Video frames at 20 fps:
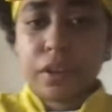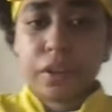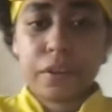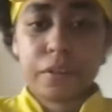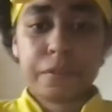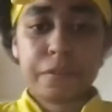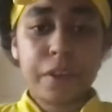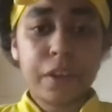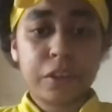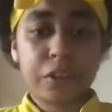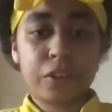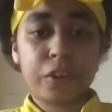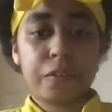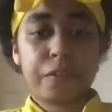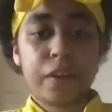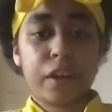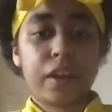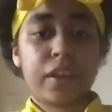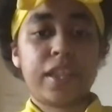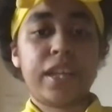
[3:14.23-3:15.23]
first
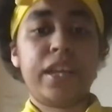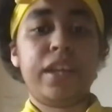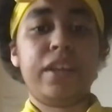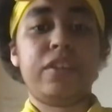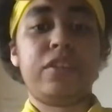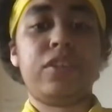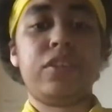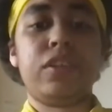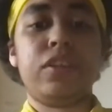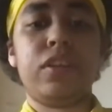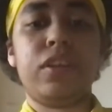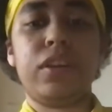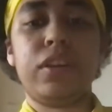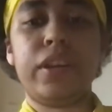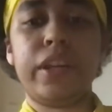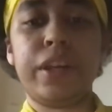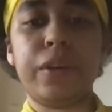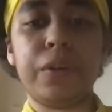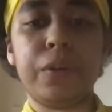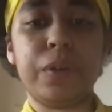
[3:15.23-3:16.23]
off are these
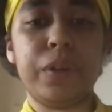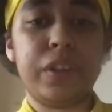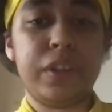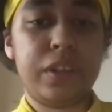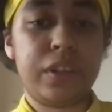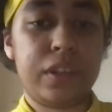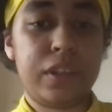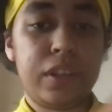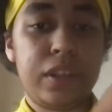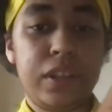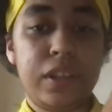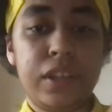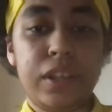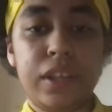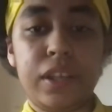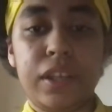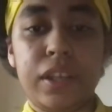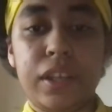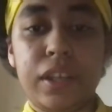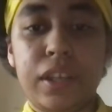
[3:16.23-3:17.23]
little
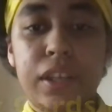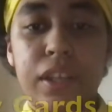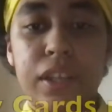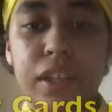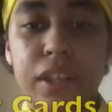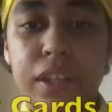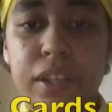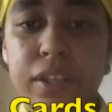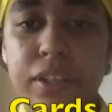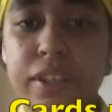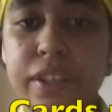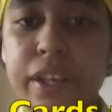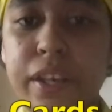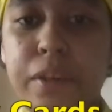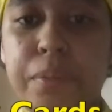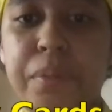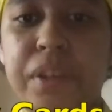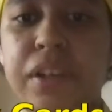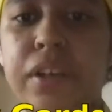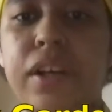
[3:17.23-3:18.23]

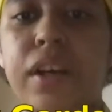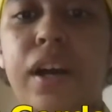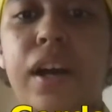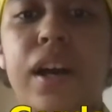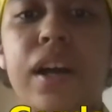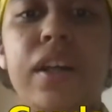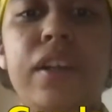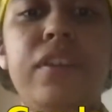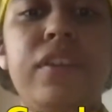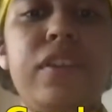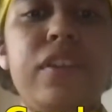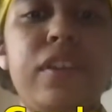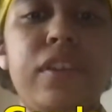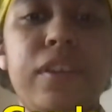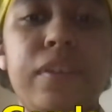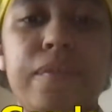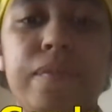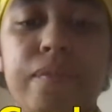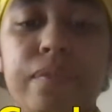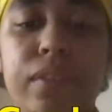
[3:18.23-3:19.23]
Stickman cards.
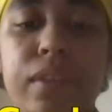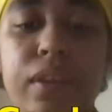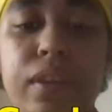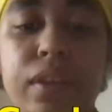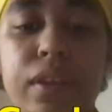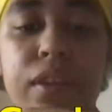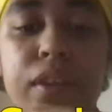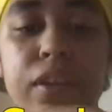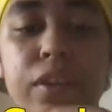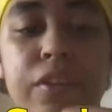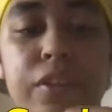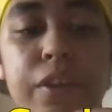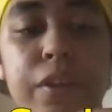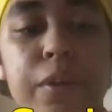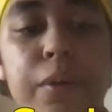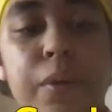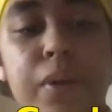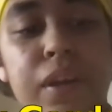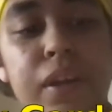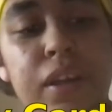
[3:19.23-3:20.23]

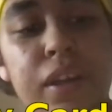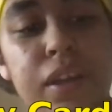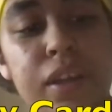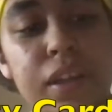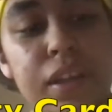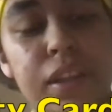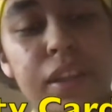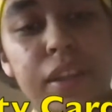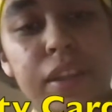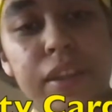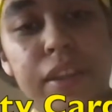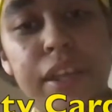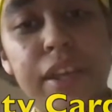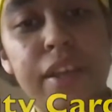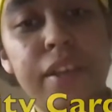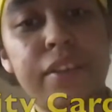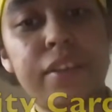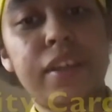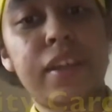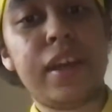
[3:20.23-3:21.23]
So
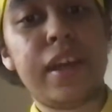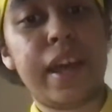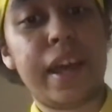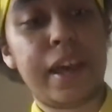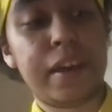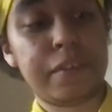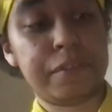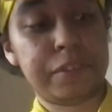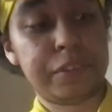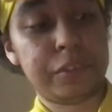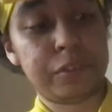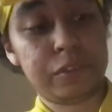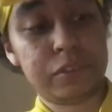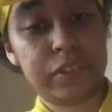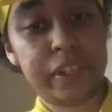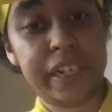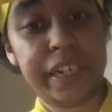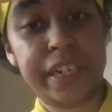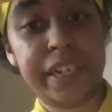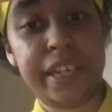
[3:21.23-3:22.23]
these have
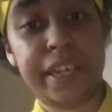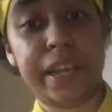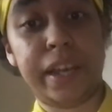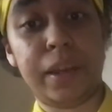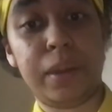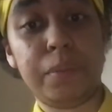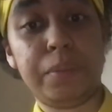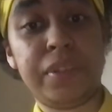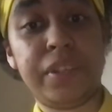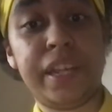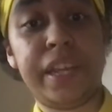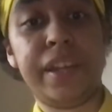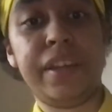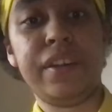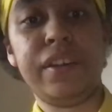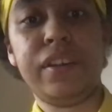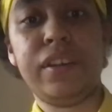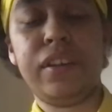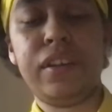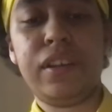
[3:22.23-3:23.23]
really helped
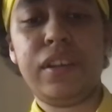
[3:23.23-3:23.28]
in